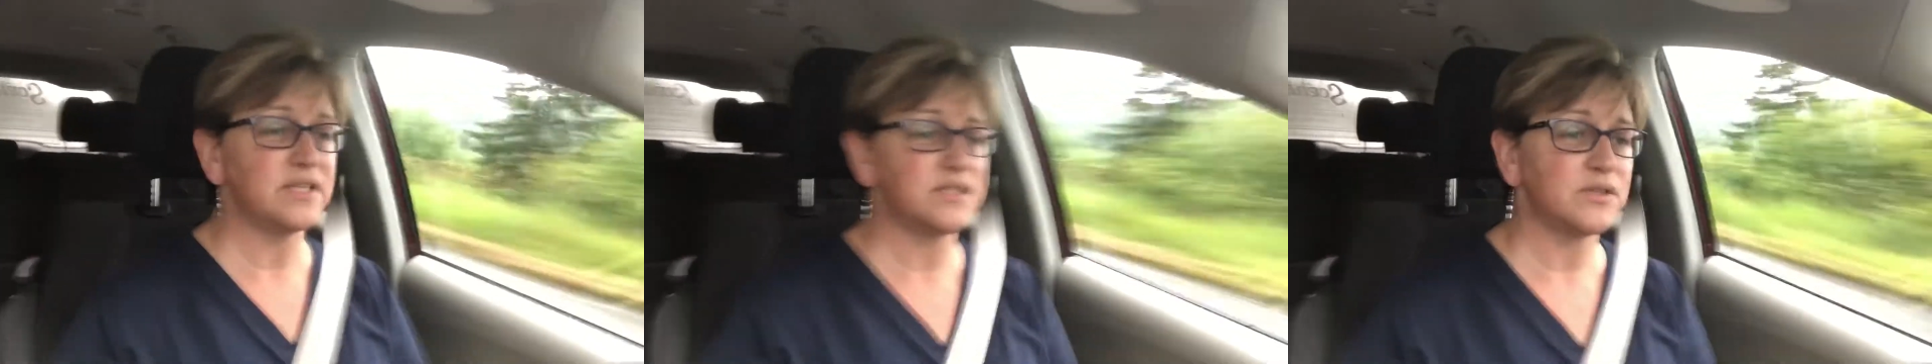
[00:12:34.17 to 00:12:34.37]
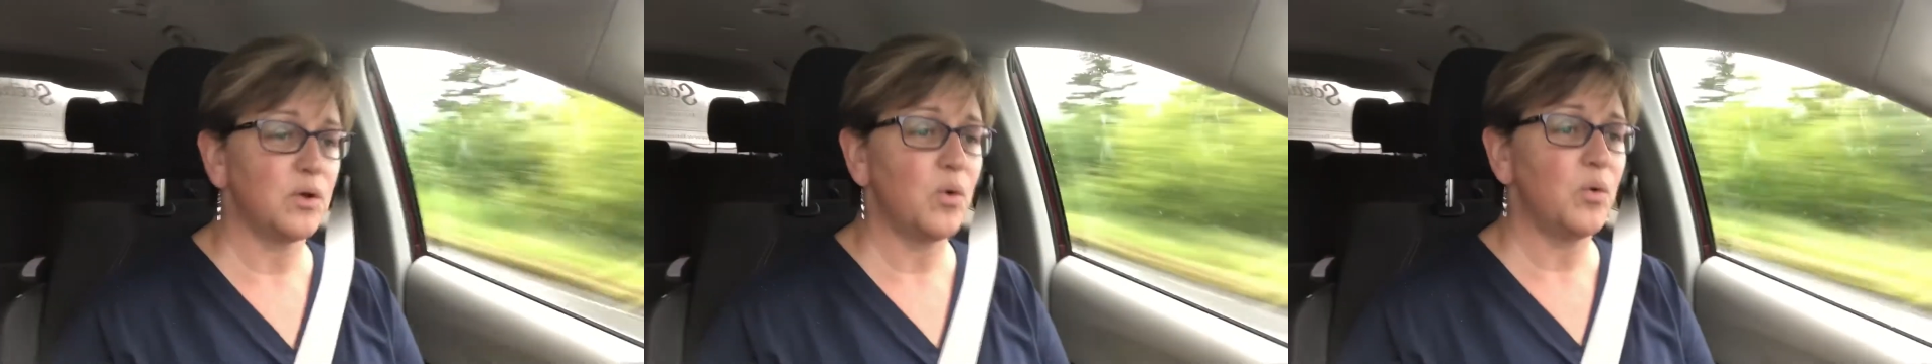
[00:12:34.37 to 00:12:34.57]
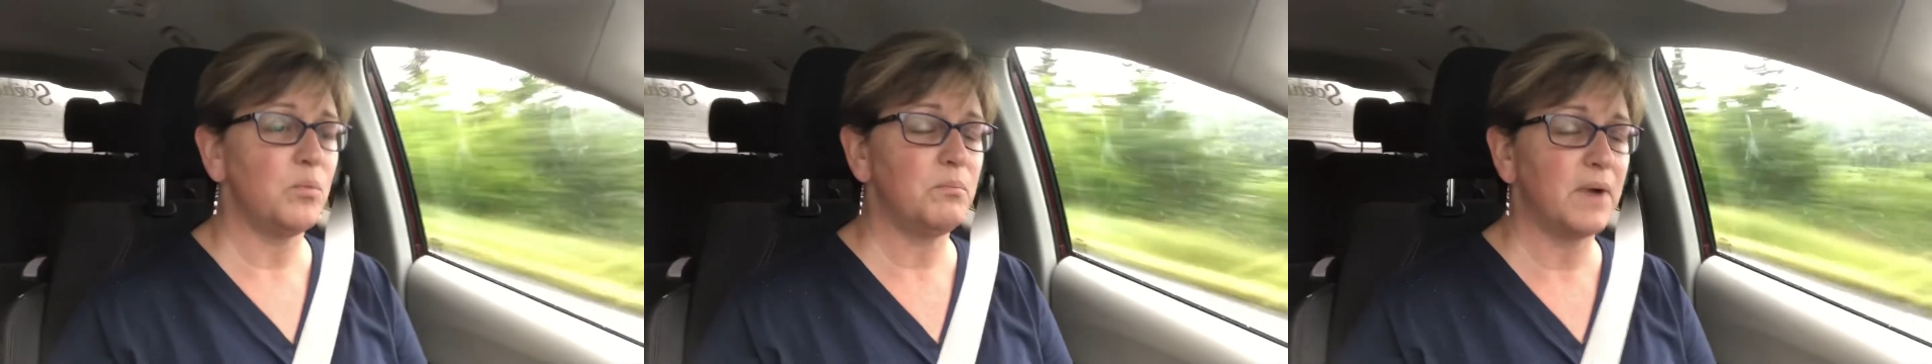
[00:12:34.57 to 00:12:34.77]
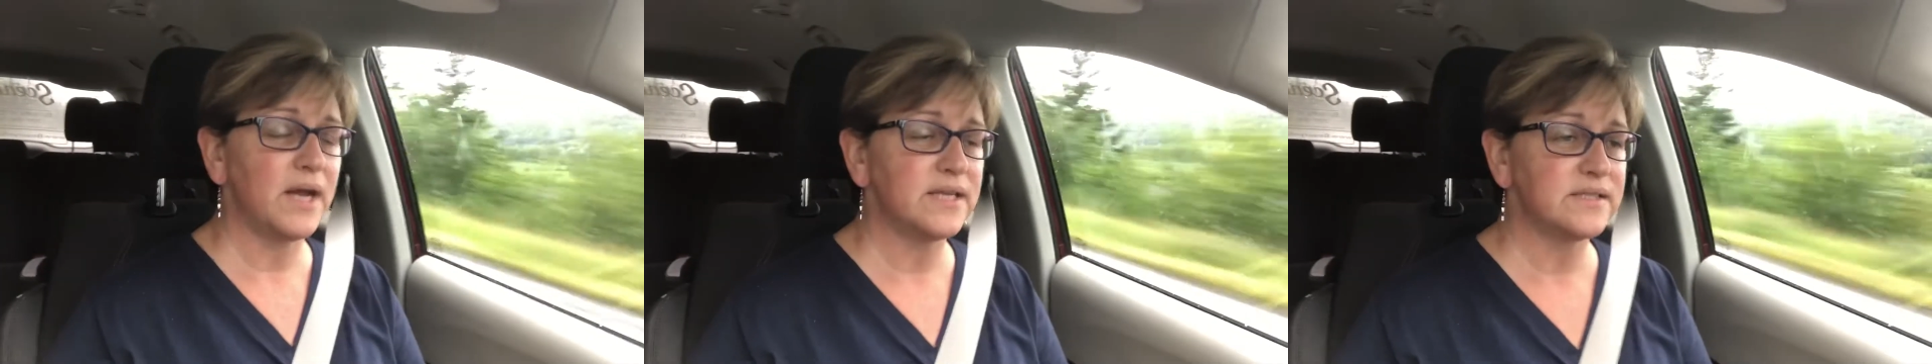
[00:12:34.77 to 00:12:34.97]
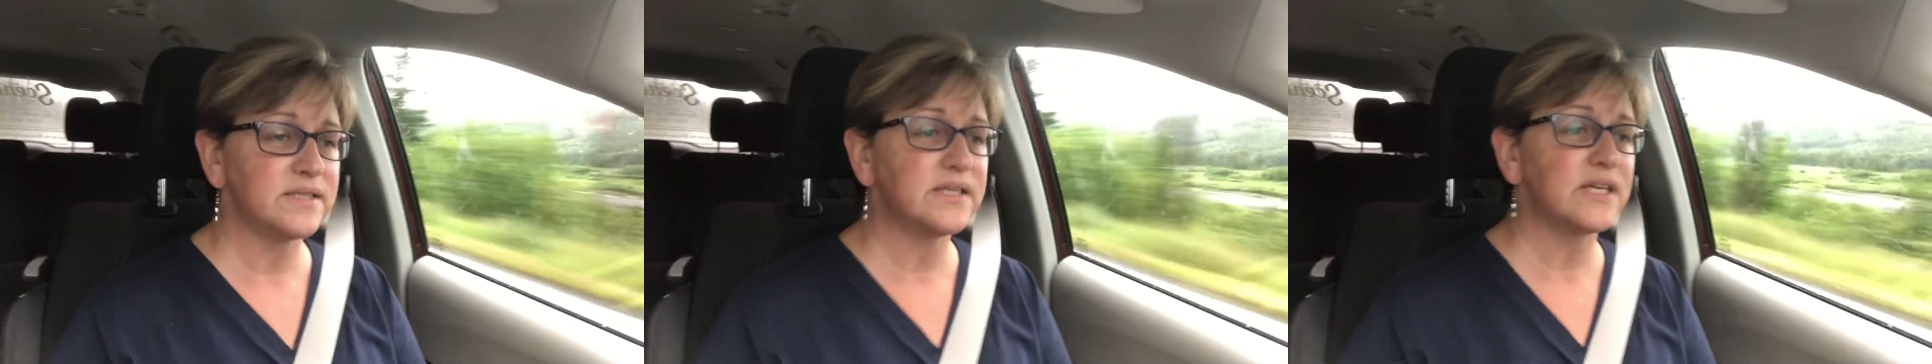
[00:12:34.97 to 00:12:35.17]
is the whole
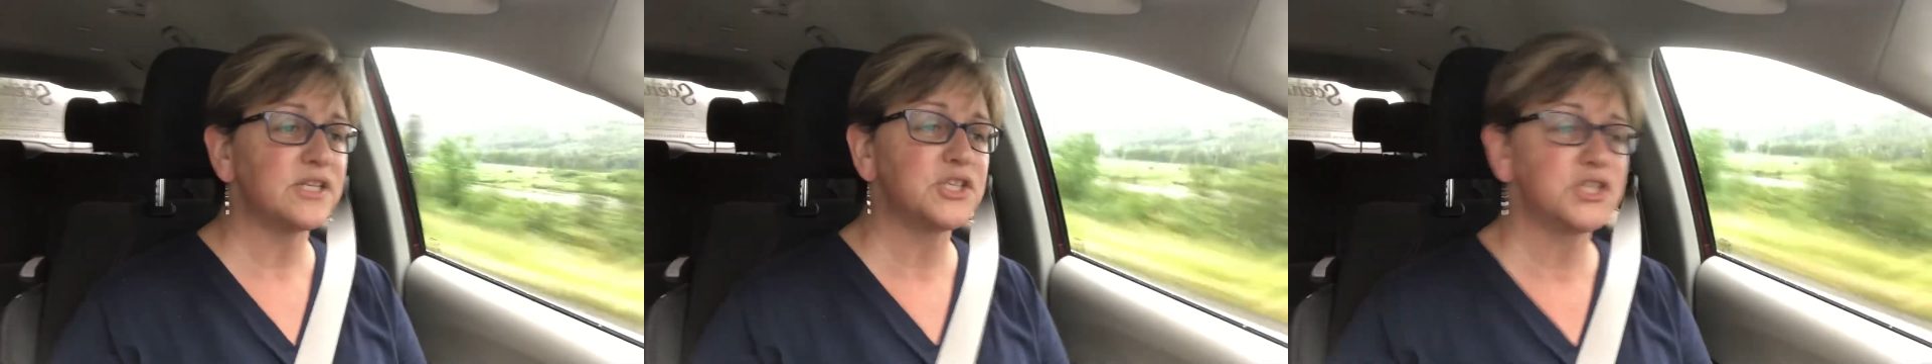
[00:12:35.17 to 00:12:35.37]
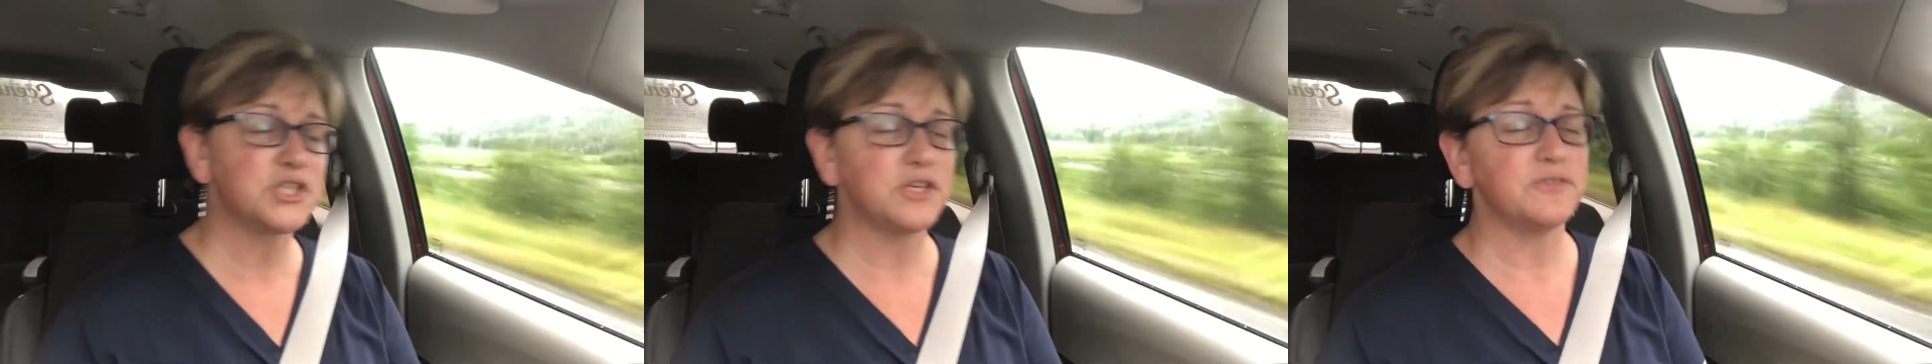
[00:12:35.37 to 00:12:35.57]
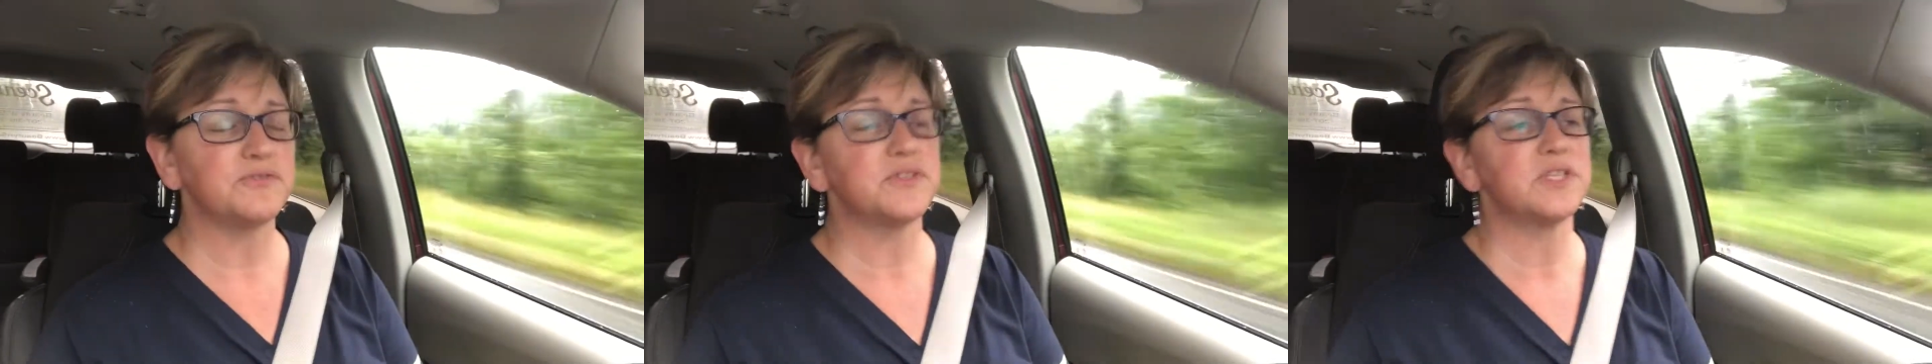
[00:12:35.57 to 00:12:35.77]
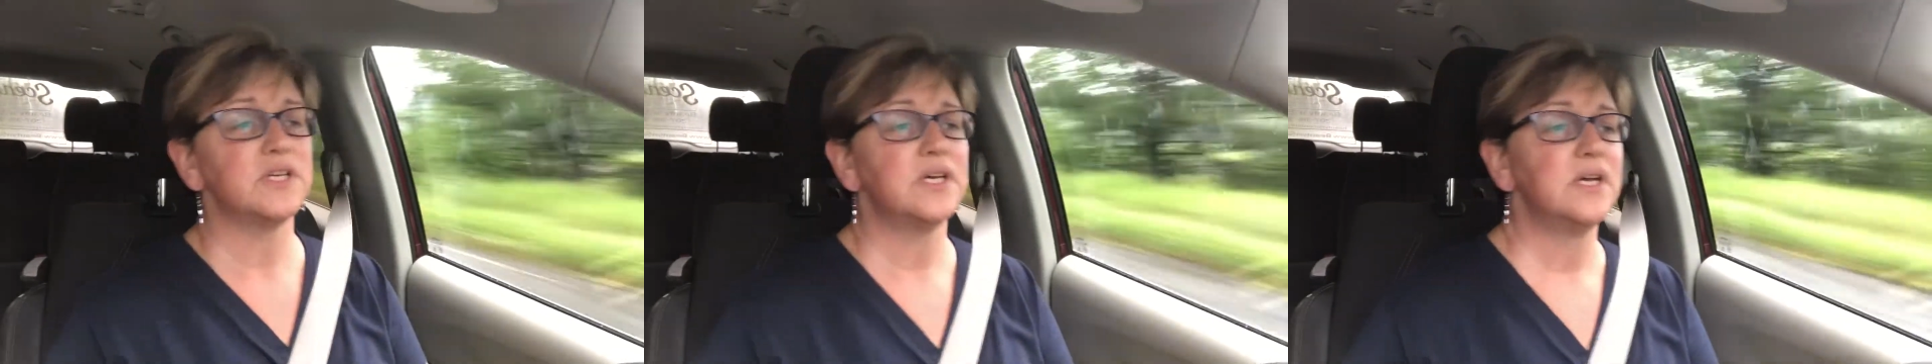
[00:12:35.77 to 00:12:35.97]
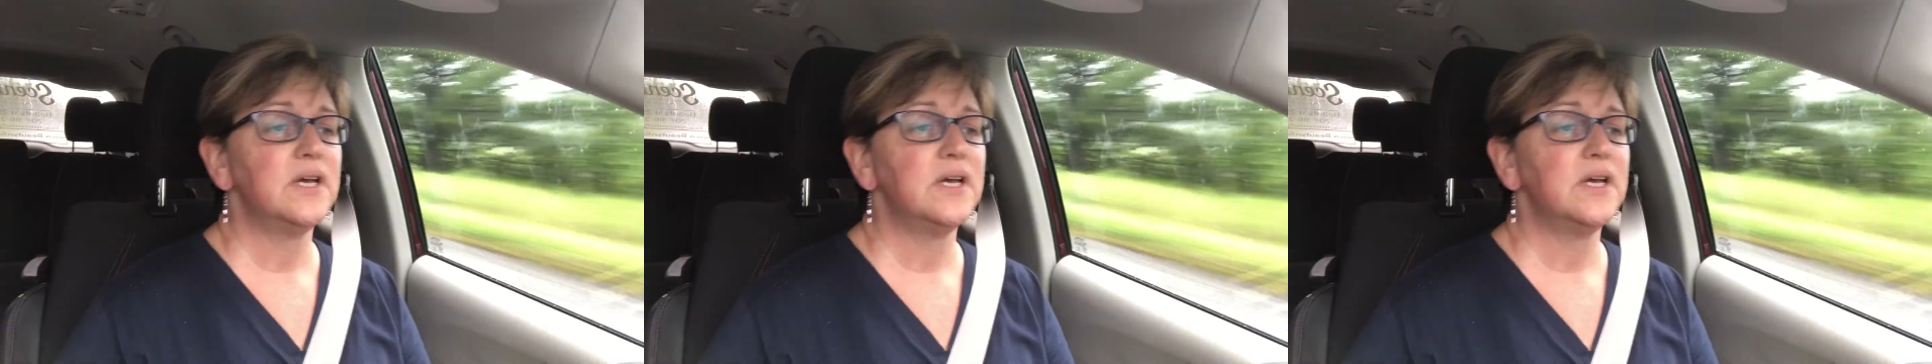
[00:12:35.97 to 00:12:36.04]
mindset shift